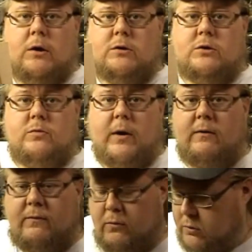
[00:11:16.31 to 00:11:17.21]

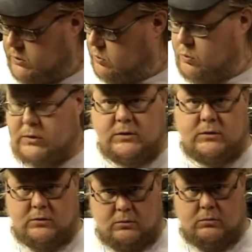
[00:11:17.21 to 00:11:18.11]
2x4s was
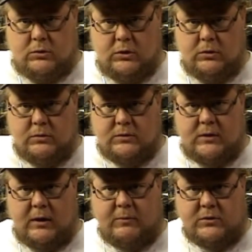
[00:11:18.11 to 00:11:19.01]
to use a
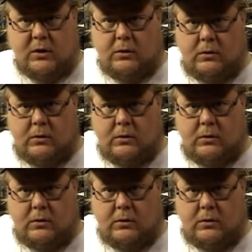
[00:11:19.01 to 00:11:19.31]
table saw,